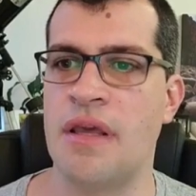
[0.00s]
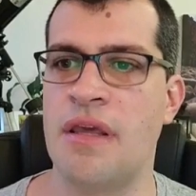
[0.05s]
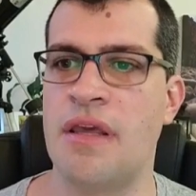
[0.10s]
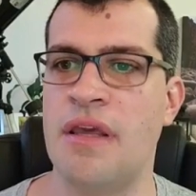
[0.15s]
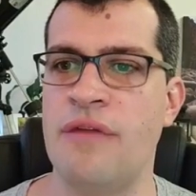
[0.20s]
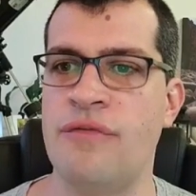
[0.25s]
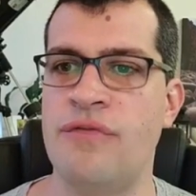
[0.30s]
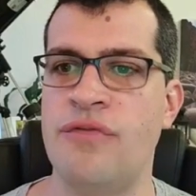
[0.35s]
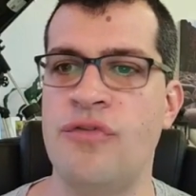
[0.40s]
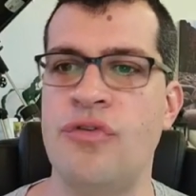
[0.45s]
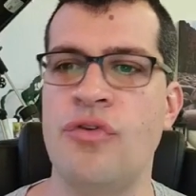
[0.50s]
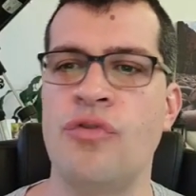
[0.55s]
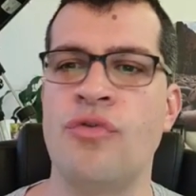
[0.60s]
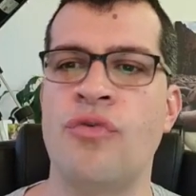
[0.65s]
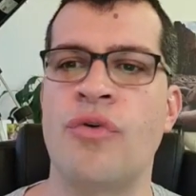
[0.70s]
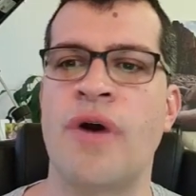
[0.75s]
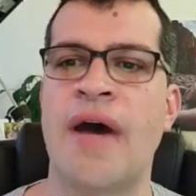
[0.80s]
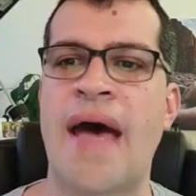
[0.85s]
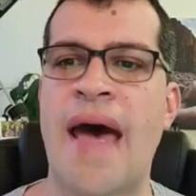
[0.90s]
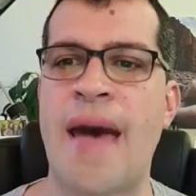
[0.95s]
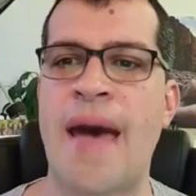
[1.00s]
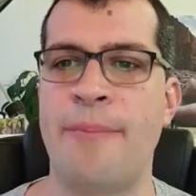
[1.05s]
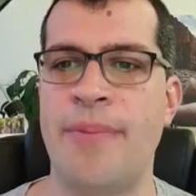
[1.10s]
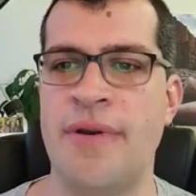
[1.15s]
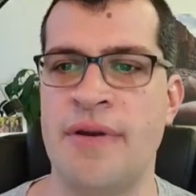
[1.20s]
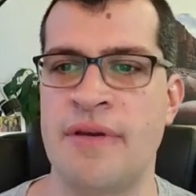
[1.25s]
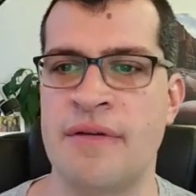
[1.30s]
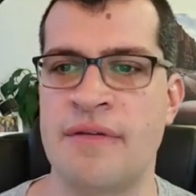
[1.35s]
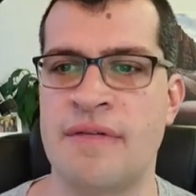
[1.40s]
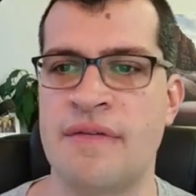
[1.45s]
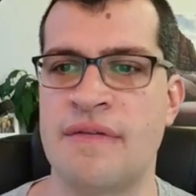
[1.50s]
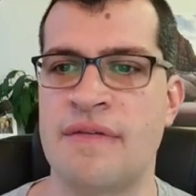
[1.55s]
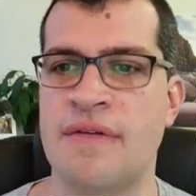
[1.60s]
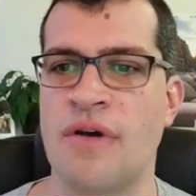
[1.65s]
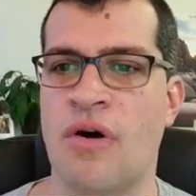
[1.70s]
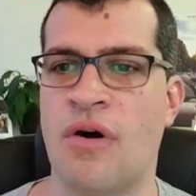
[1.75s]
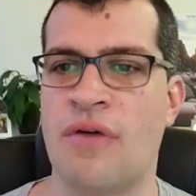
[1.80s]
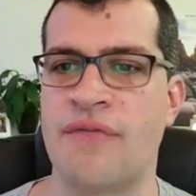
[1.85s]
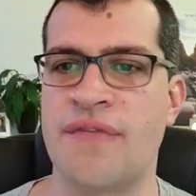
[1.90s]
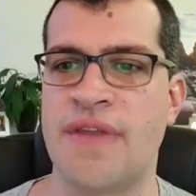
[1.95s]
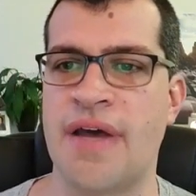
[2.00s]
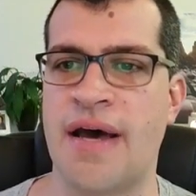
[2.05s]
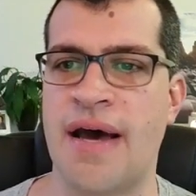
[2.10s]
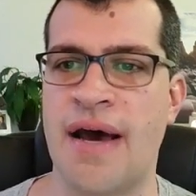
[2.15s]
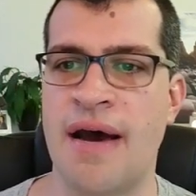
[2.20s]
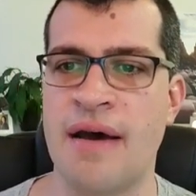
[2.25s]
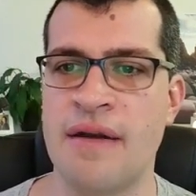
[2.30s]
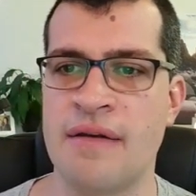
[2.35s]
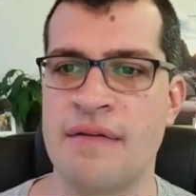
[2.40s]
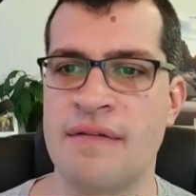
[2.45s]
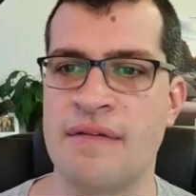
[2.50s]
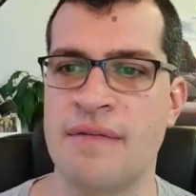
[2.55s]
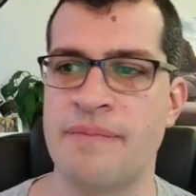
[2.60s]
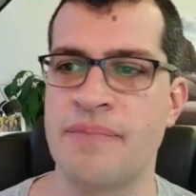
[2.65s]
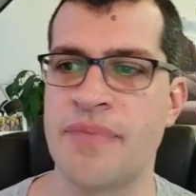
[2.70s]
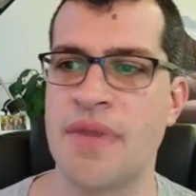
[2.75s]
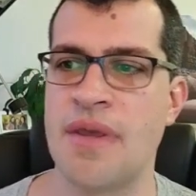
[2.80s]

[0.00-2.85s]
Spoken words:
gives you happiness of the heart,